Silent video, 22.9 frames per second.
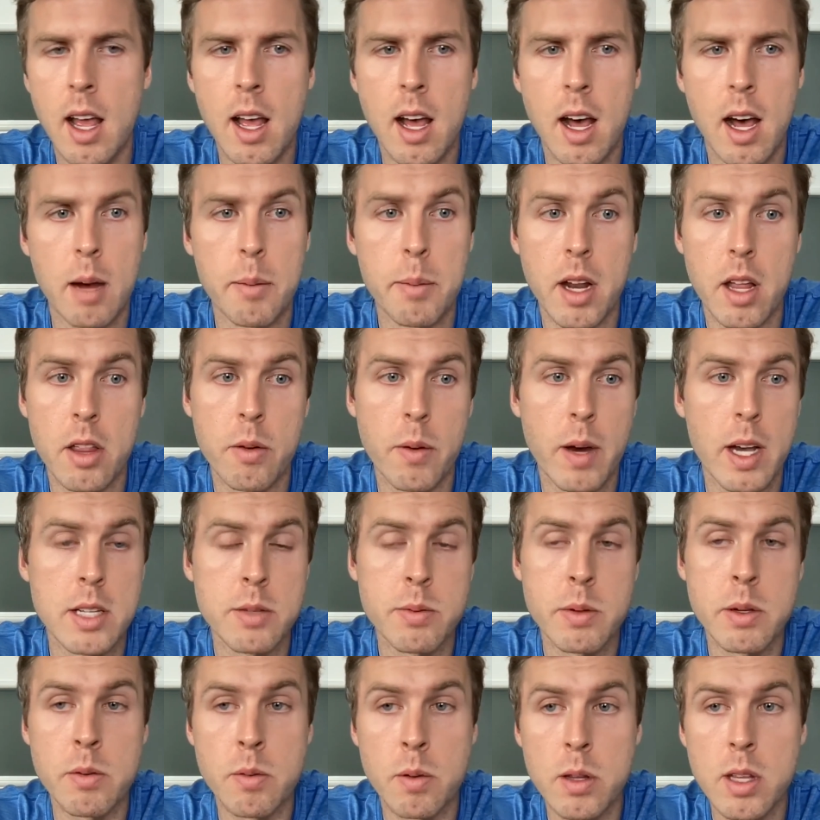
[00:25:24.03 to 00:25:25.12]
But otherwise,
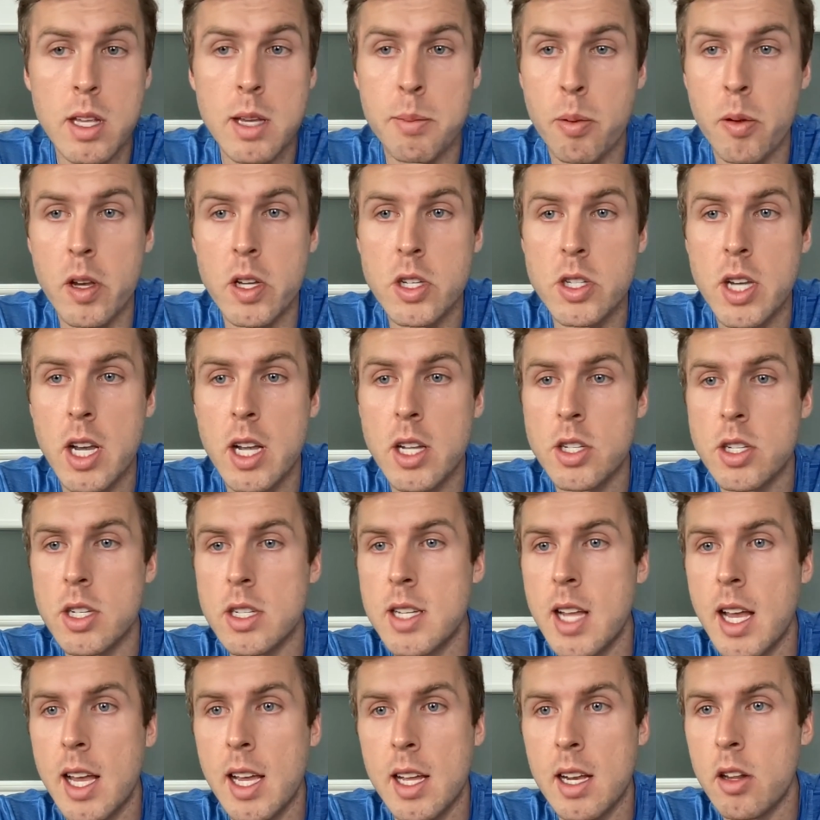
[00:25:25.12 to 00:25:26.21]
we really appreciate you
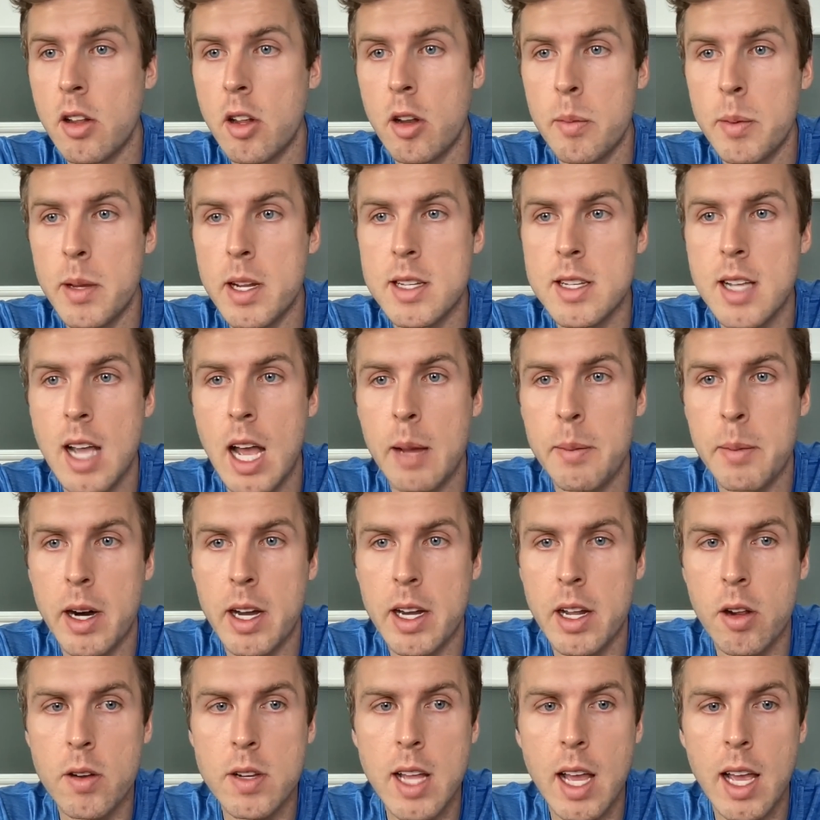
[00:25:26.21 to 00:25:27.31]
taking a little bit of time out of
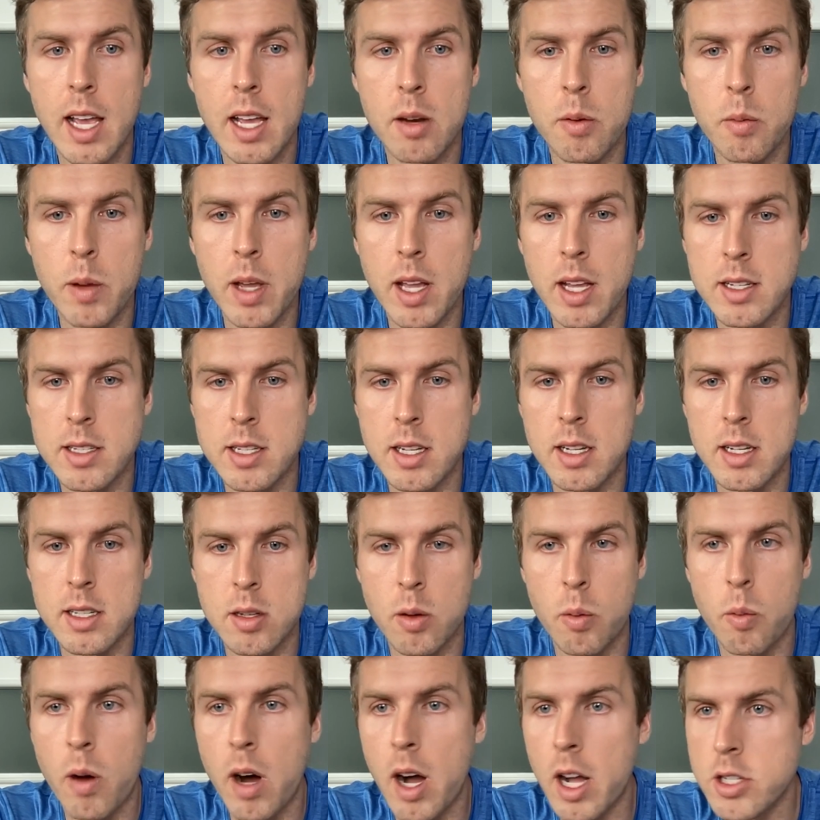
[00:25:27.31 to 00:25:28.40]
your day and week to
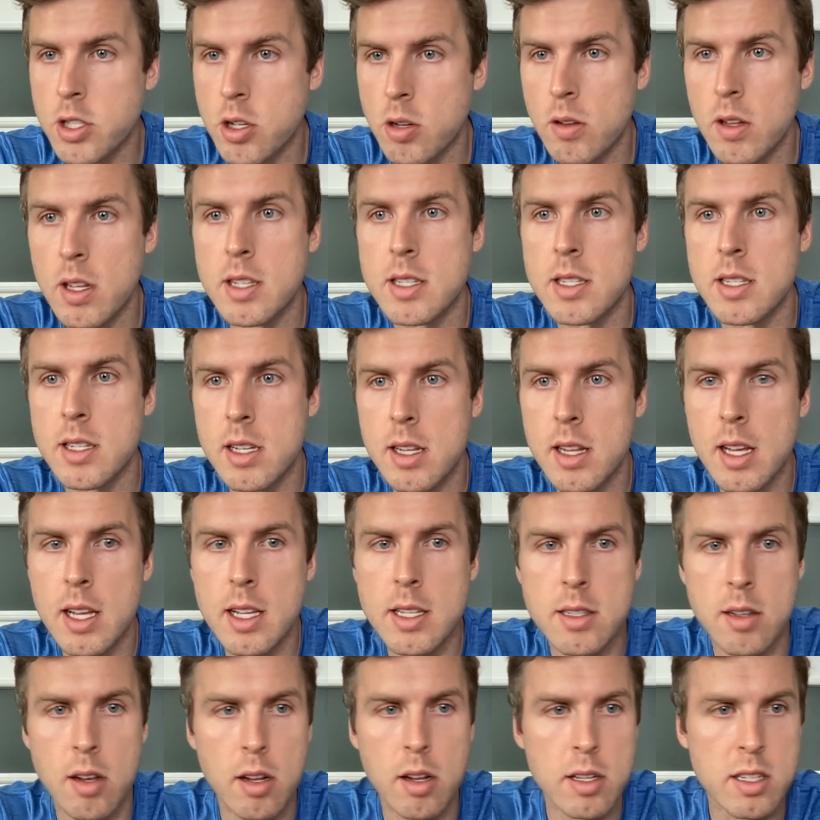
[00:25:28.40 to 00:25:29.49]
watch or listen to
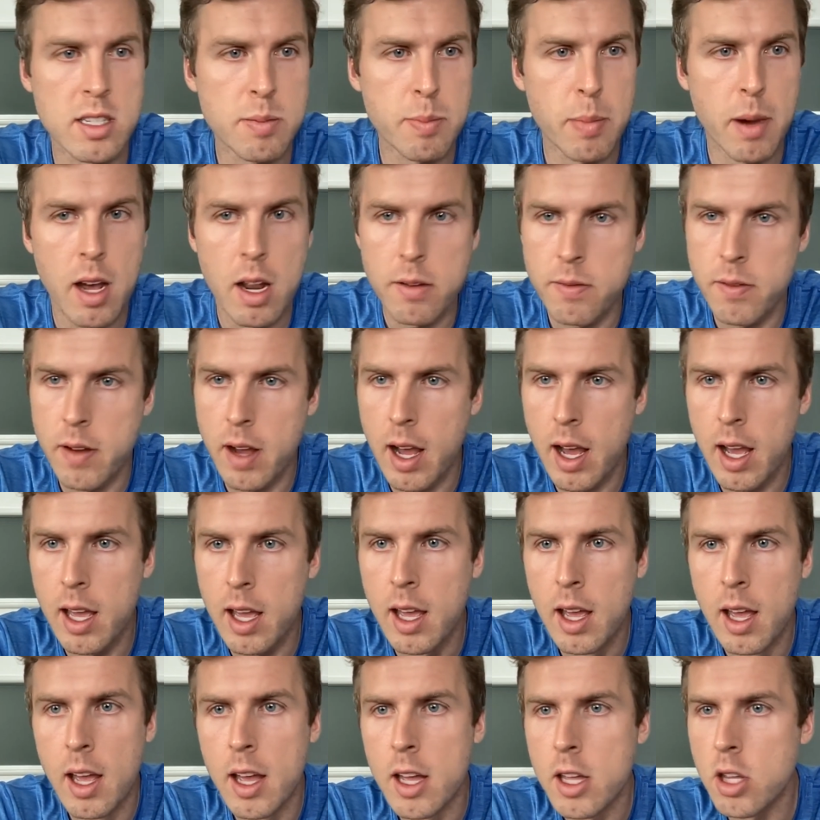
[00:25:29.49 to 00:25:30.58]
this on Spotify,
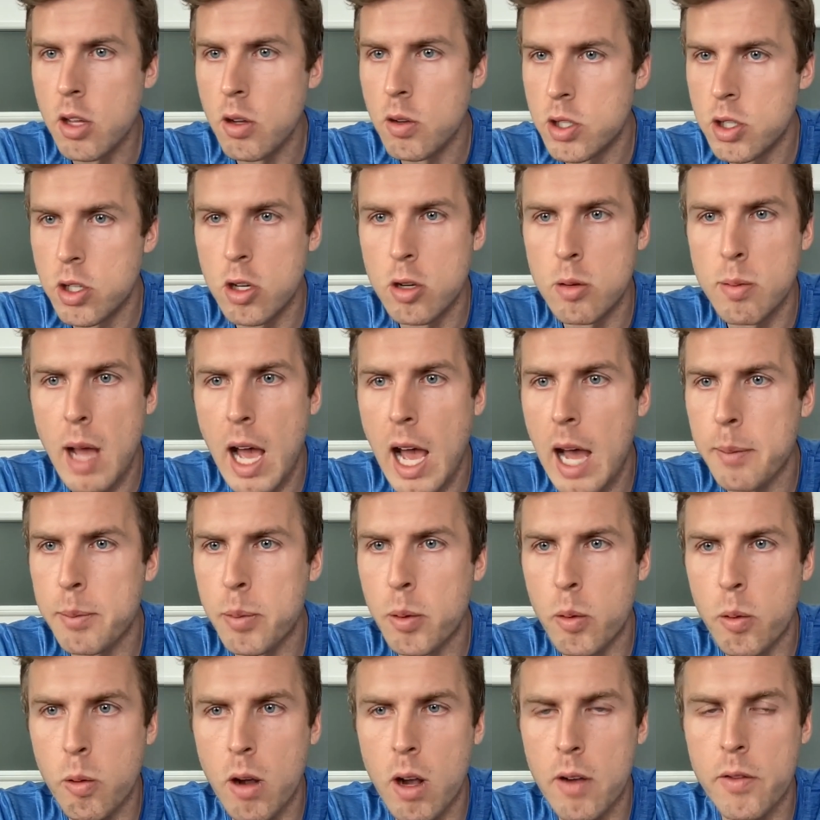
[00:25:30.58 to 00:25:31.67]
YouTube,
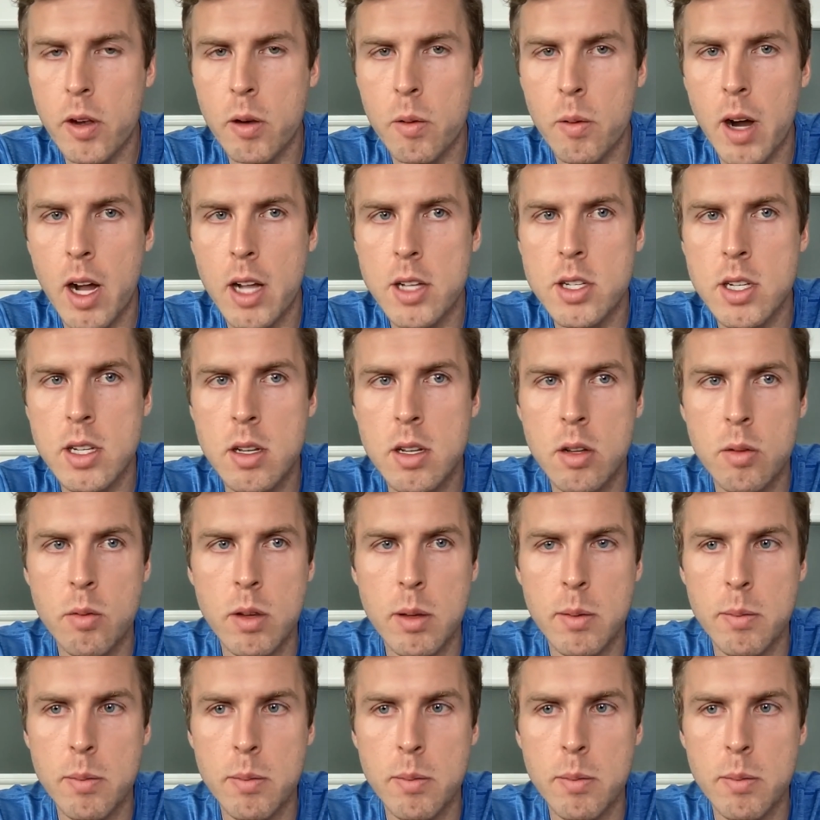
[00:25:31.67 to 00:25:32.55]
Apple, wherever you're watching.